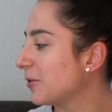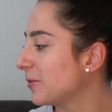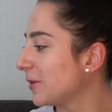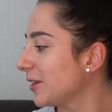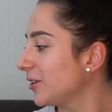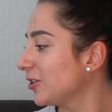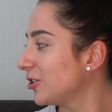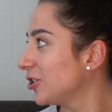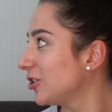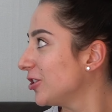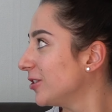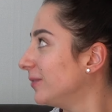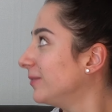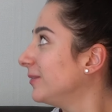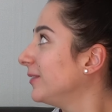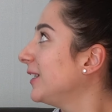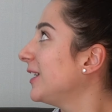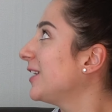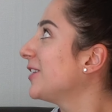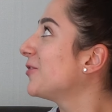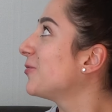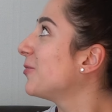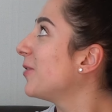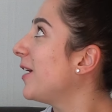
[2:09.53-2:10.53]
which
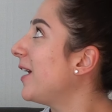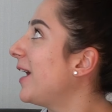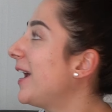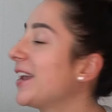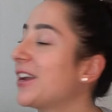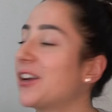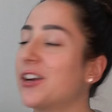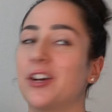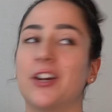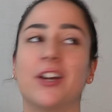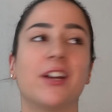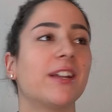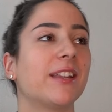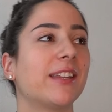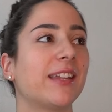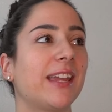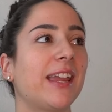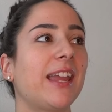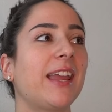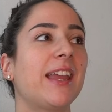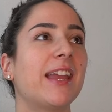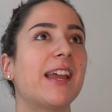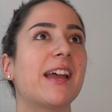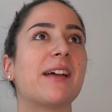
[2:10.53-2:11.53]
is where I
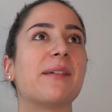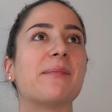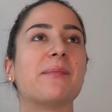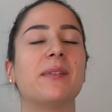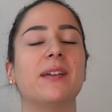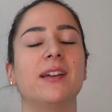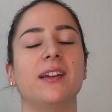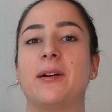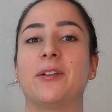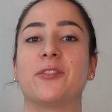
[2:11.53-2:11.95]
currently am.